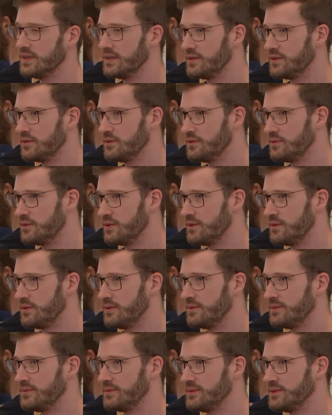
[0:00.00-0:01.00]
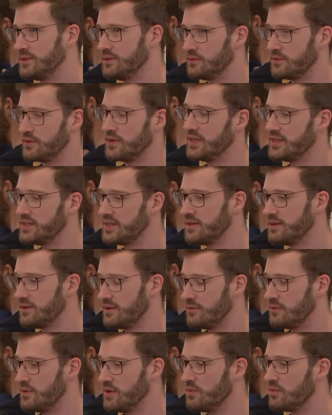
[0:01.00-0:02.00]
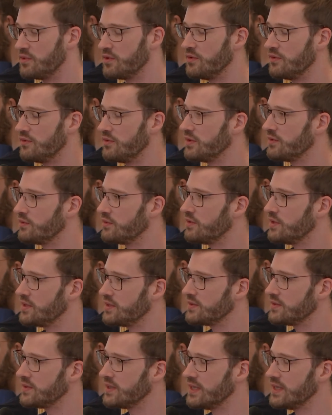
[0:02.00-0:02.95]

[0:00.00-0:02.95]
so for that's a really important thing for us.